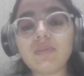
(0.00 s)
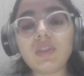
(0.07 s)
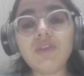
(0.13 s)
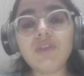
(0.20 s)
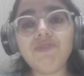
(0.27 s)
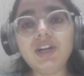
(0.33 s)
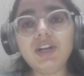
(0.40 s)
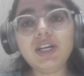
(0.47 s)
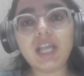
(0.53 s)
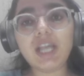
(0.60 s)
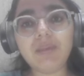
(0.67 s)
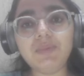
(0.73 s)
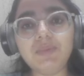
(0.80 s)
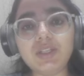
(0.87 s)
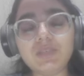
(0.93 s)
We'll
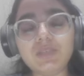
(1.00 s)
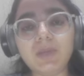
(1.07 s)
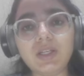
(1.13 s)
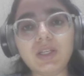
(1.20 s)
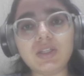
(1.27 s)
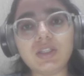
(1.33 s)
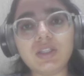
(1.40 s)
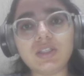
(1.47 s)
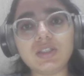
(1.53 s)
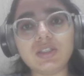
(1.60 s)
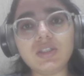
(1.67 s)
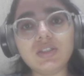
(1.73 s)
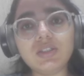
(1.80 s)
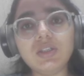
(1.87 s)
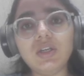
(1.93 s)
type these
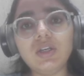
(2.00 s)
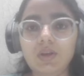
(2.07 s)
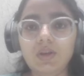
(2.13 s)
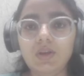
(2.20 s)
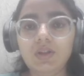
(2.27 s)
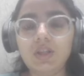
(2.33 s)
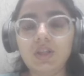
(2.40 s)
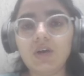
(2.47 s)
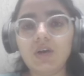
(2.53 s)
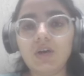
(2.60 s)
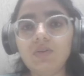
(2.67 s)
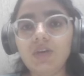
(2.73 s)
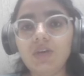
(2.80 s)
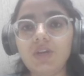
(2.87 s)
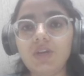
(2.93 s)
parentheses. Now, in